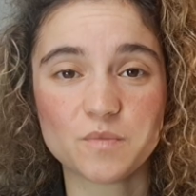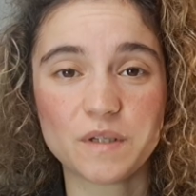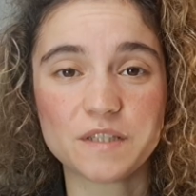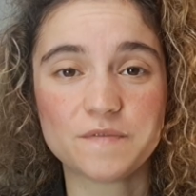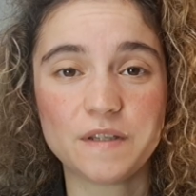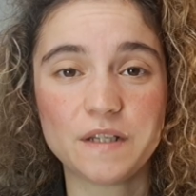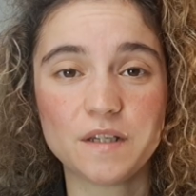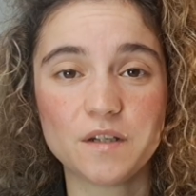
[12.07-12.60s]
week's
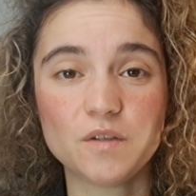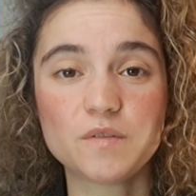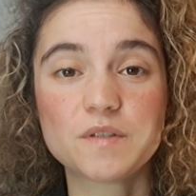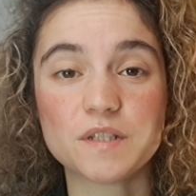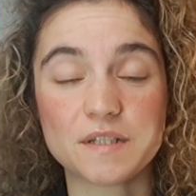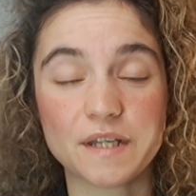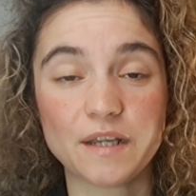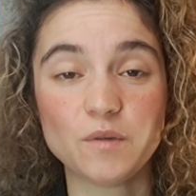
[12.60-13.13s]
video,
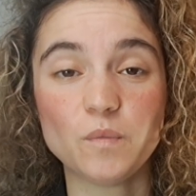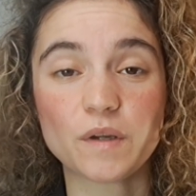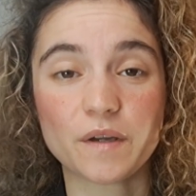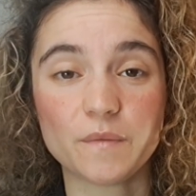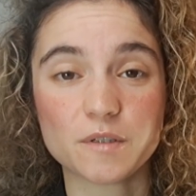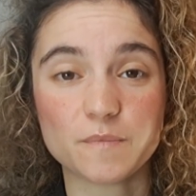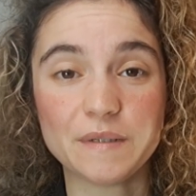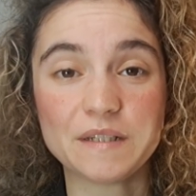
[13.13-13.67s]
today we're
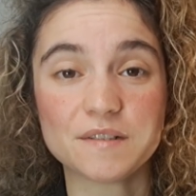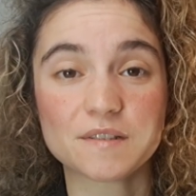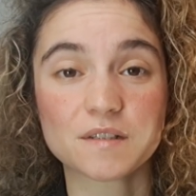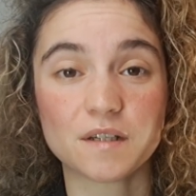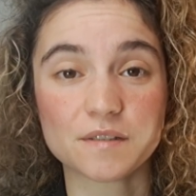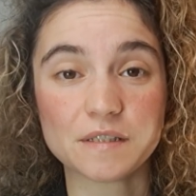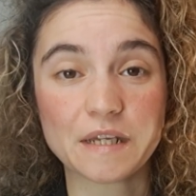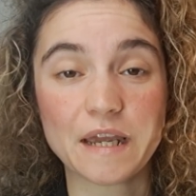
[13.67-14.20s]
going to be
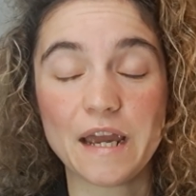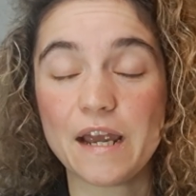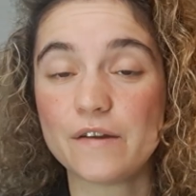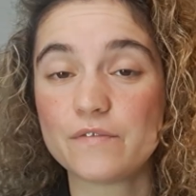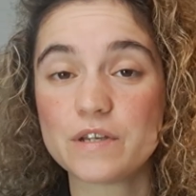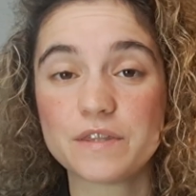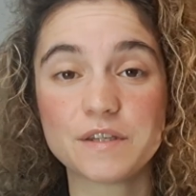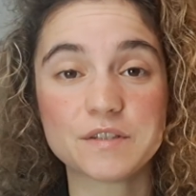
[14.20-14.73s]
discussing
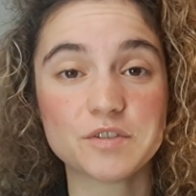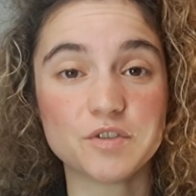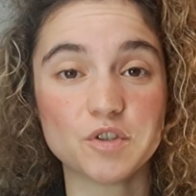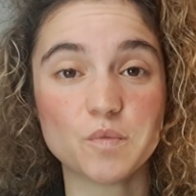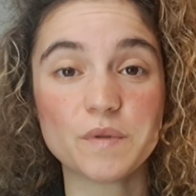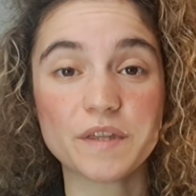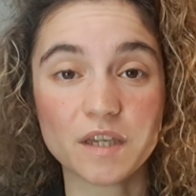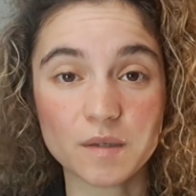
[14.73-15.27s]
everything to do
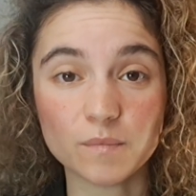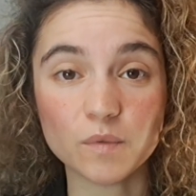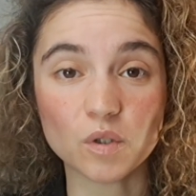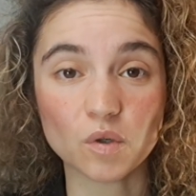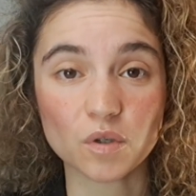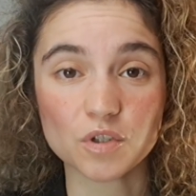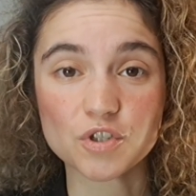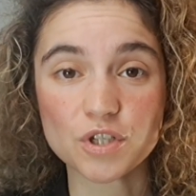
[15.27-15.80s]
with
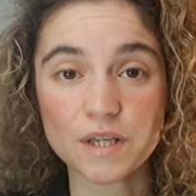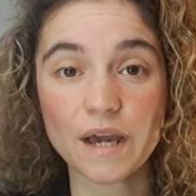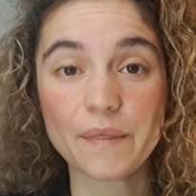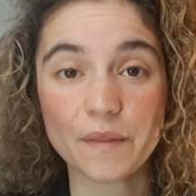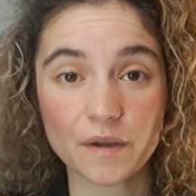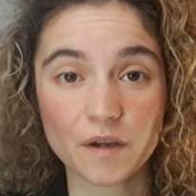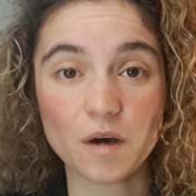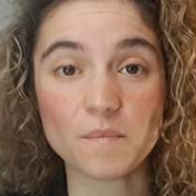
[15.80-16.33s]
immunology and
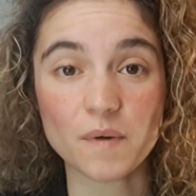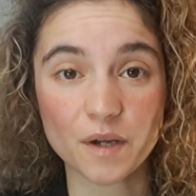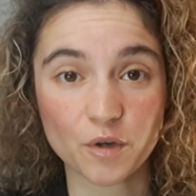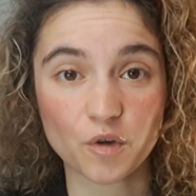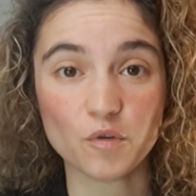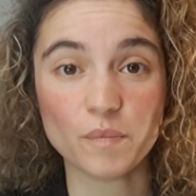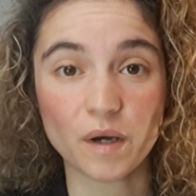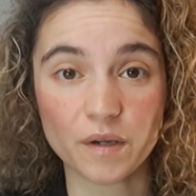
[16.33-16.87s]
the gut
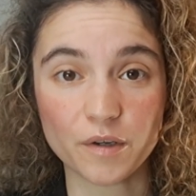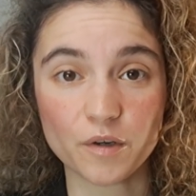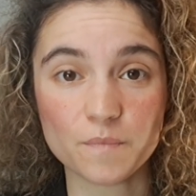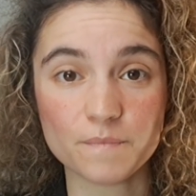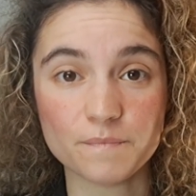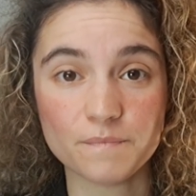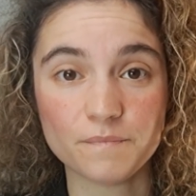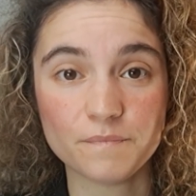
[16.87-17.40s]

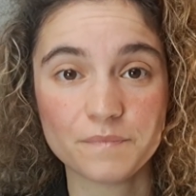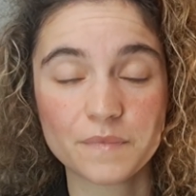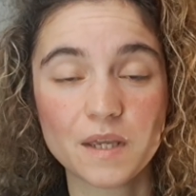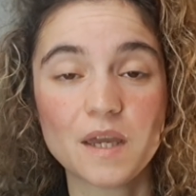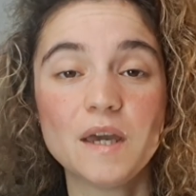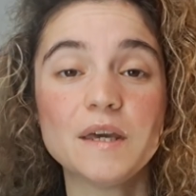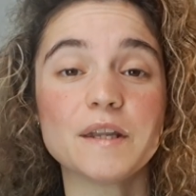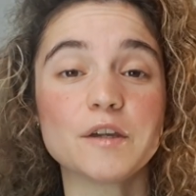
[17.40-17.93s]
microbiome.
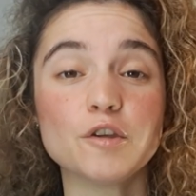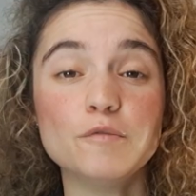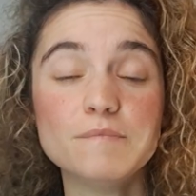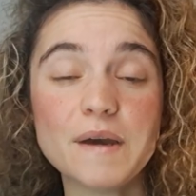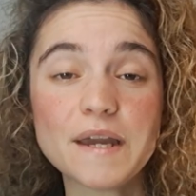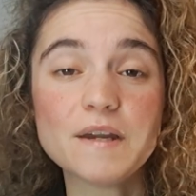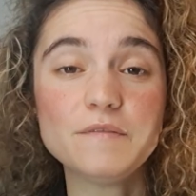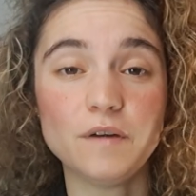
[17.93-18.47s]
Now you
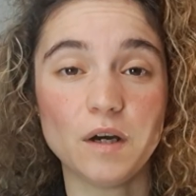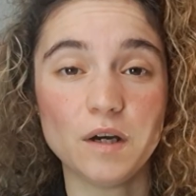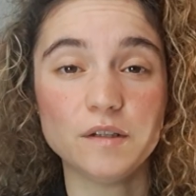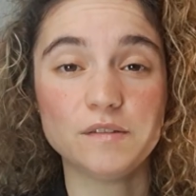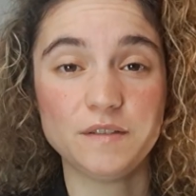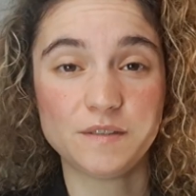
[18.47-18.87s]
may have heard the